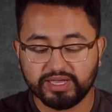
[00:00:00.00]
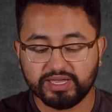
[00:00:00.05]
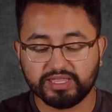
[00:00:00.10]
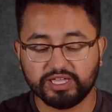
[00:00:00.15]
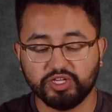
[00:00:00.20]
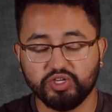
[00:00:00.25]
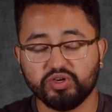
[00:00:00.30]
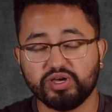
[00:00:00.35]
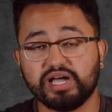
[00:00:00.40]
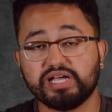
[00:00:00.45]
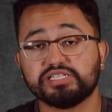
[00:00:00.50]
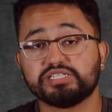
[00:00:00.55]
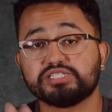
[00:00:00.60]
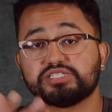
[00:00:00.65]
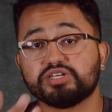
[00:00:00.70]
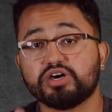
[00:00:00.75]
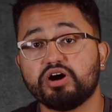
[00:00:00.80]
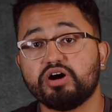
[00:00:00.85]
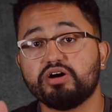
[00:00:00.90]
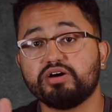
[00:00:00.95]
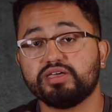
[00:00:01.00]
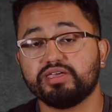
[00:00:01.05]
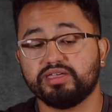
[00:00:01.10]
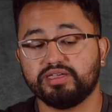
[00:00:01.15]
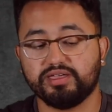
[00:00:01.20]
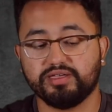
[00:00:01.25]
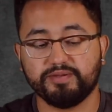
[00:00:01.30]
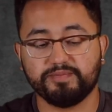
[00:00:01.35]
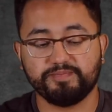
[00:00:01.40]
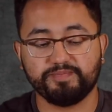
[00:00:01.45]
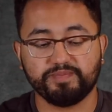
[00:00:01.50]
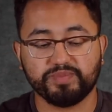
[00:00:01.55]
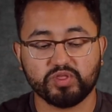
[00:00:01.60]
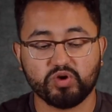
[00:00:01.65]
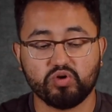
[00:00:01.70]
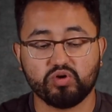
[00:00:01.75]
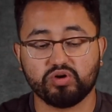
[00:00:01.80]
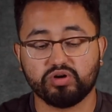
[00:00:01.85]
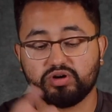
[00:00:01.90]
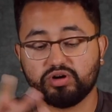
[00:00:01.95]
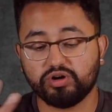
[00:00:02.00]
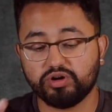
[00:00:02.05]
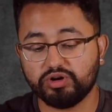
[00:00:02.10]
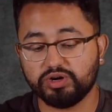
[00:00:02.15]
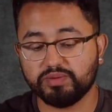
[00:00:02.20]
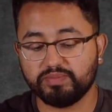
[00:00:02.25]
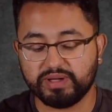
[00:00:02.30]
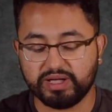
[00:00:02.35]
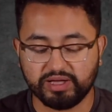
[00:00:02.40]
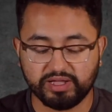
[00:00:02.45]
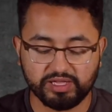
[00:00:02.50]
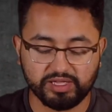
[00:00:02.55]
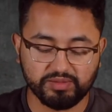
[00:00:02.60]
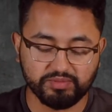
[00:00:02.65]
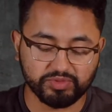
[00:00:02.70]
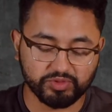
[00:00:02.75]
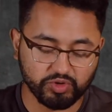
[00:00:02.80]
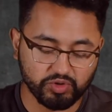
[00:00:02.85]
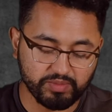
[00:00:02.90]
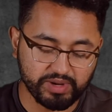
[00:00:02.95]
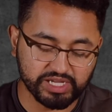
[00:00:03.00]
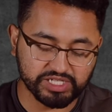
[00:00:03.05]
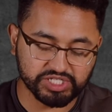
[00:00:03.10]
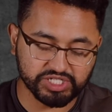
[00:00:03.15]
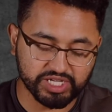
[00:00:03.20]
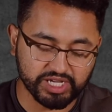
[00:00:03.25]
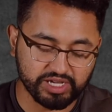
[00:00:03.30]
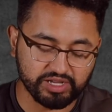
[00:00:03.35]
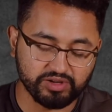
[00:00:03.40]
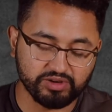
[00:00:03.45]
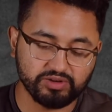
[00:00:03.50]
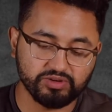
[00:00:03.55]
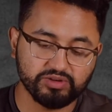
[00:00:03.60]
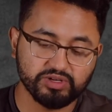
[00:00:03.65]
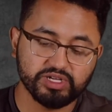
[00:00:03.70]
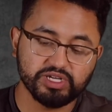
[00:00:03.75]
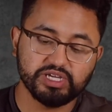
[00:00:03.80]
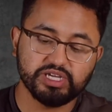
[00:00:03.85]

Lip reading: that you guys saw him or heard about him through my channel.